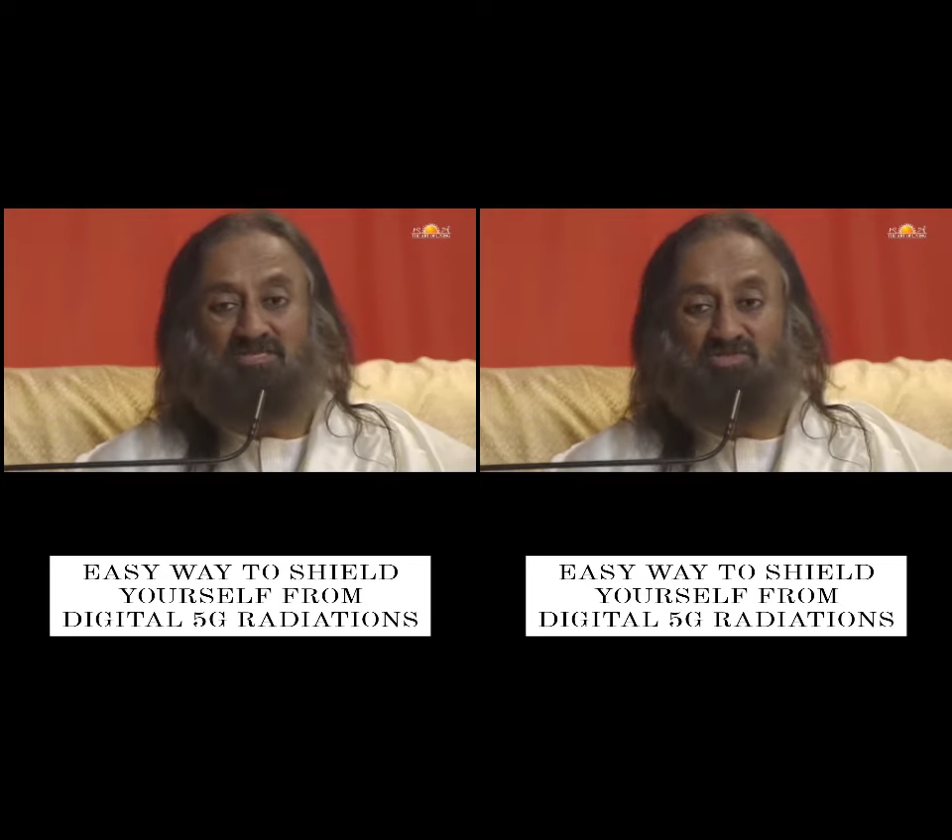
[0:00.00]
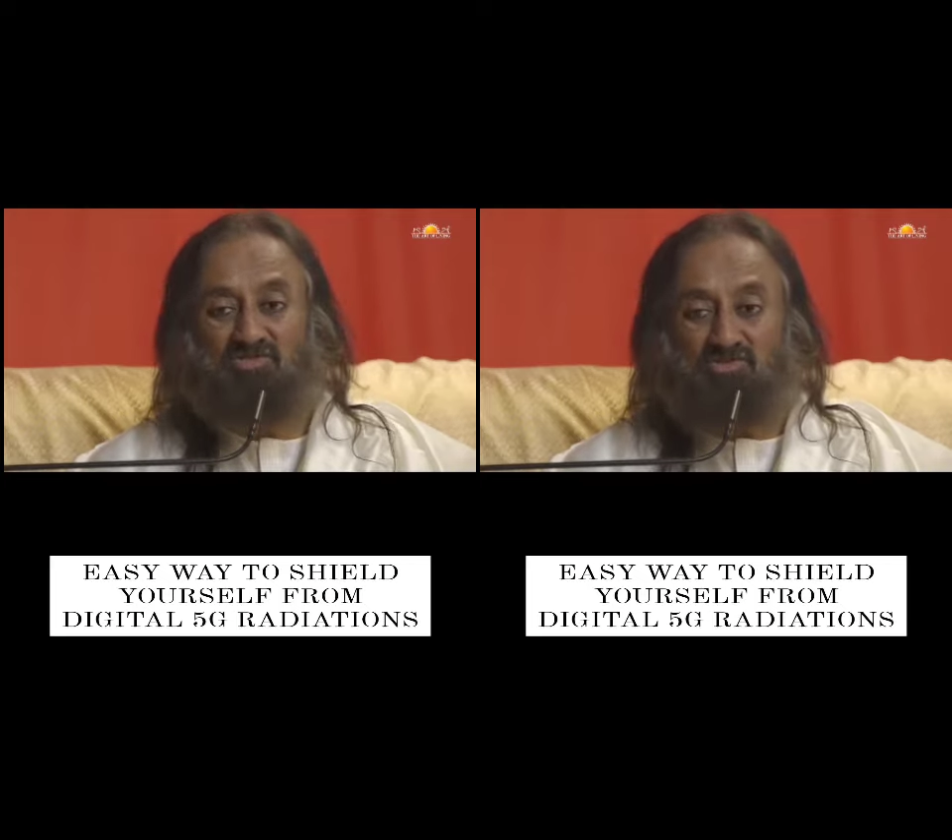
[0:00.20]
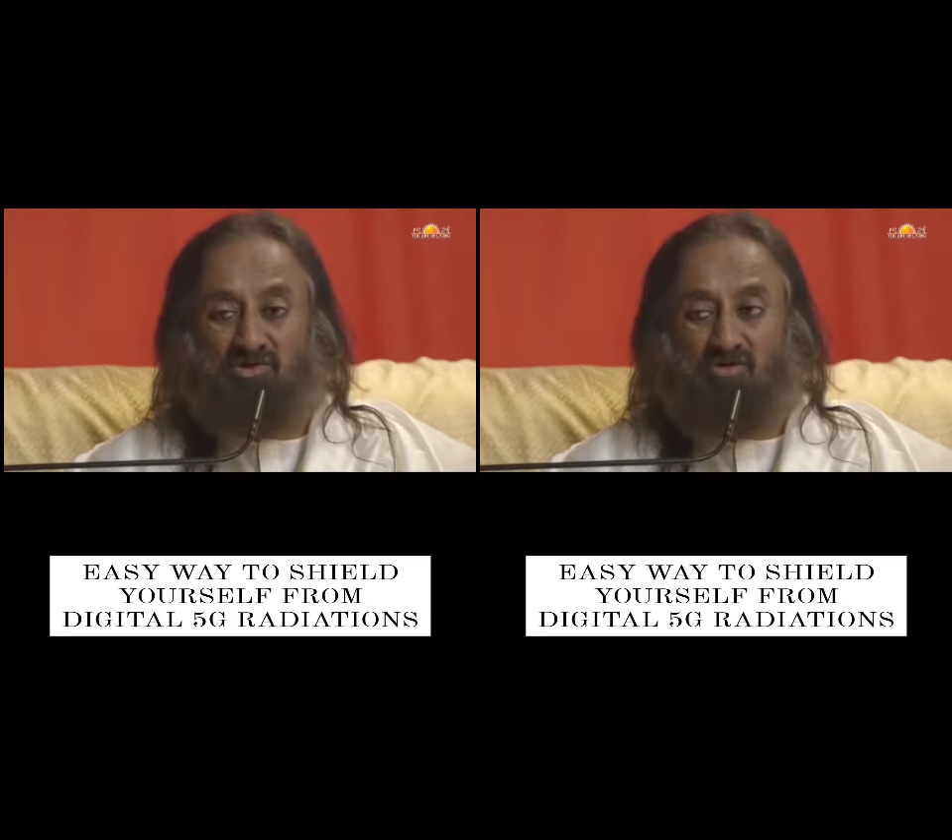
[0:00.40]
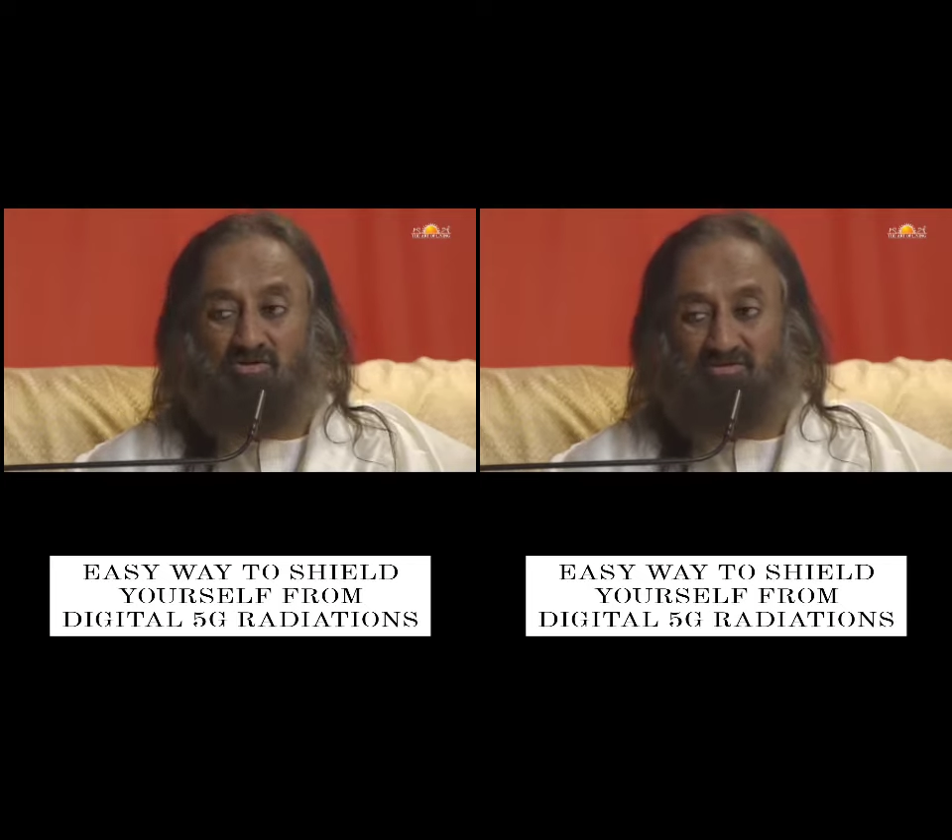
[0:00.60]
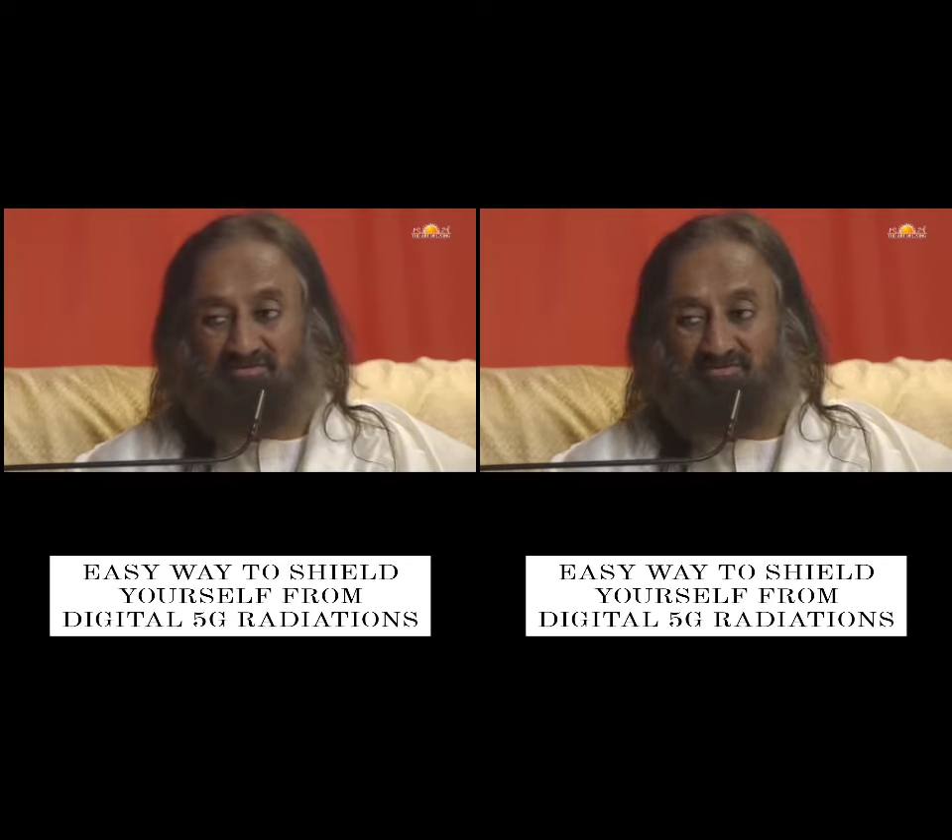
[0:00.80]
is
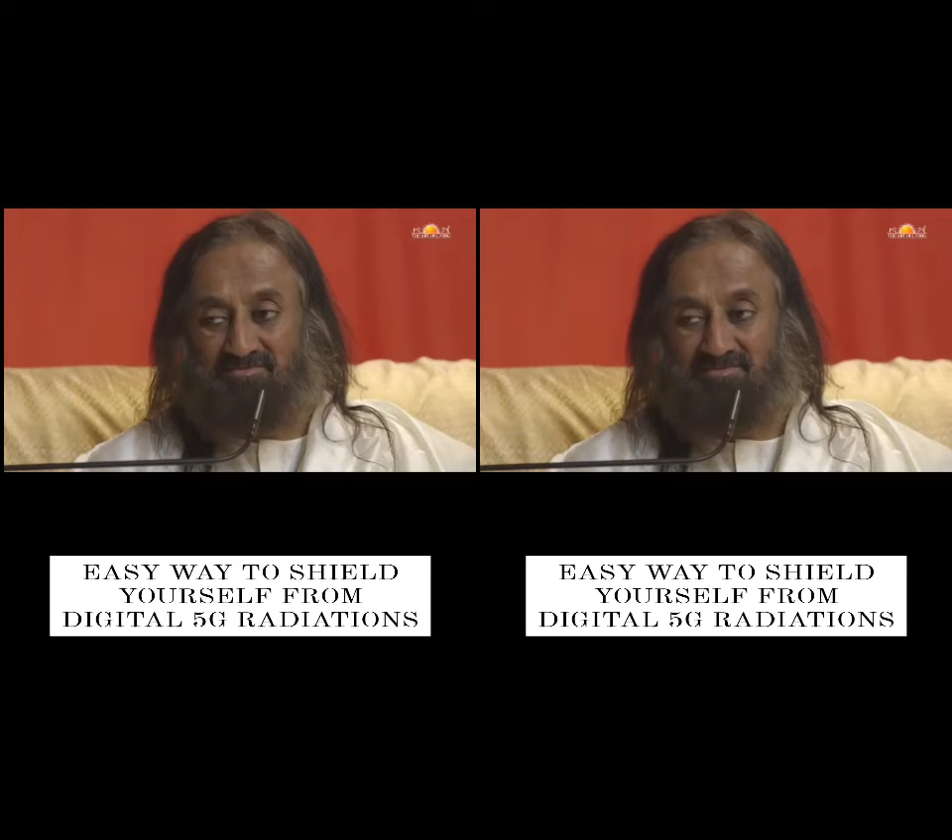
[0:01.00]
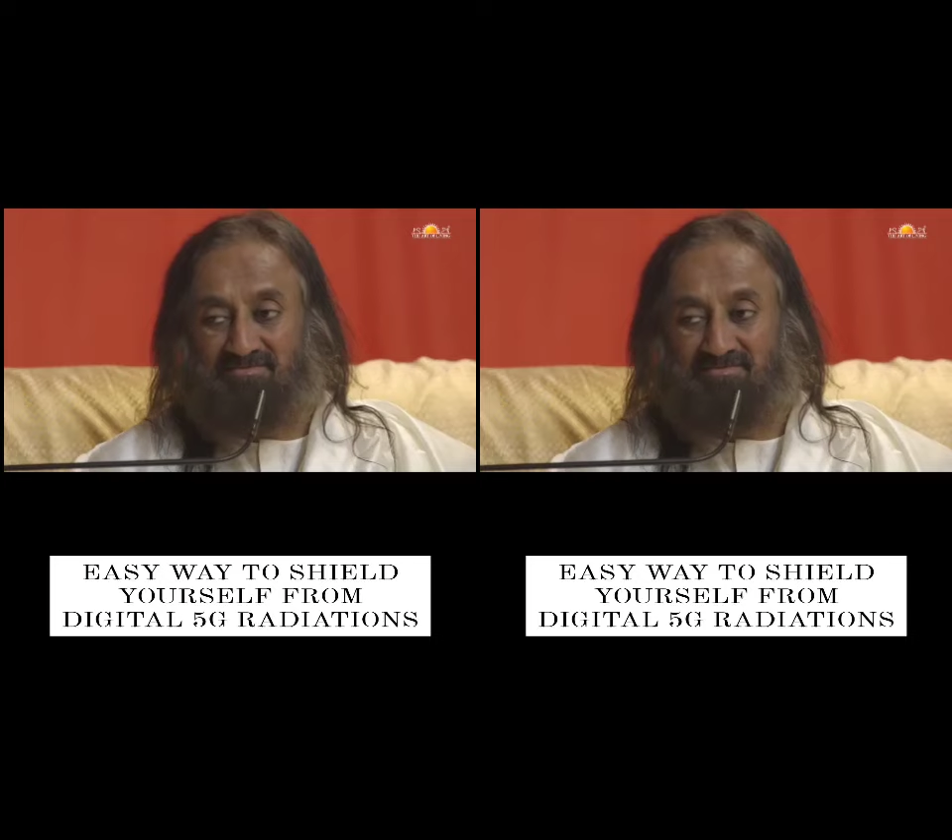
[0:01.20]
strong,